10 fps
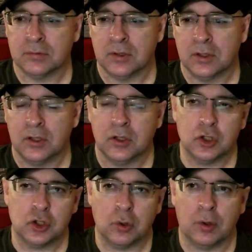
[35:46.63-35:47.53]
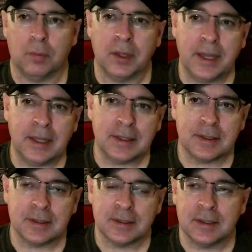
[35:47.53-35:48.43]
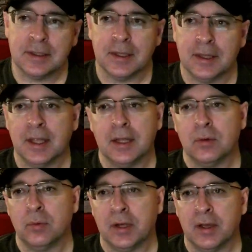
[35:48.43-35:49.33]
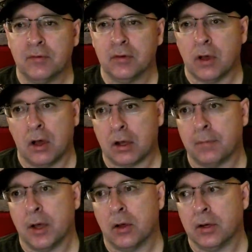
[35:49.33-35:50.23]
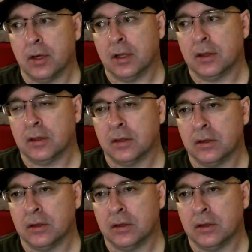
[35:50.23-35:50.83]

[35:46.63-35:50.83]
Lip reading: showed up late, then we'd have to talk about it at the